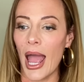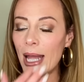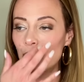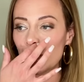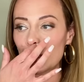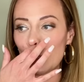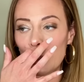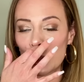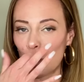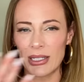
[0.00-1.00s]
and just
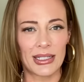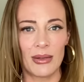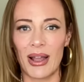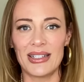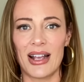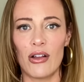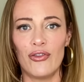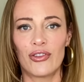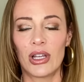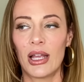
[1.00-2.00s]
trusting myself